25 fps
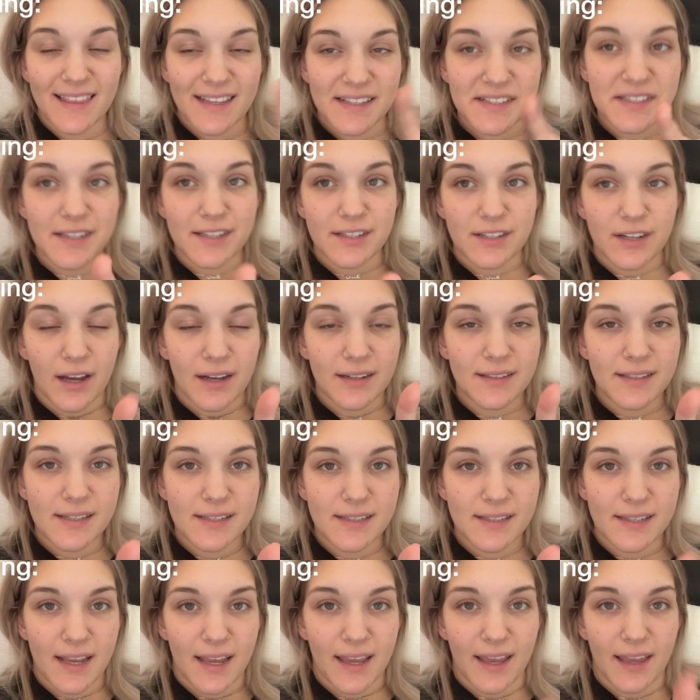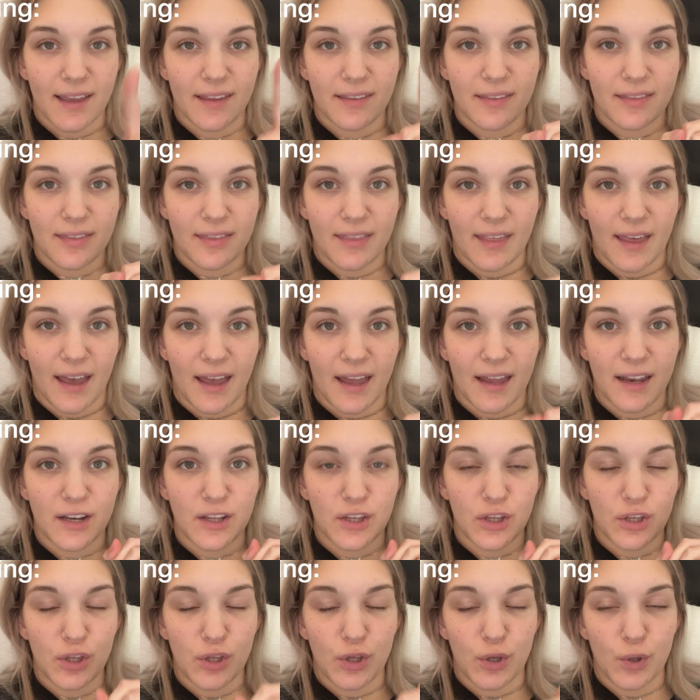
This is not to say that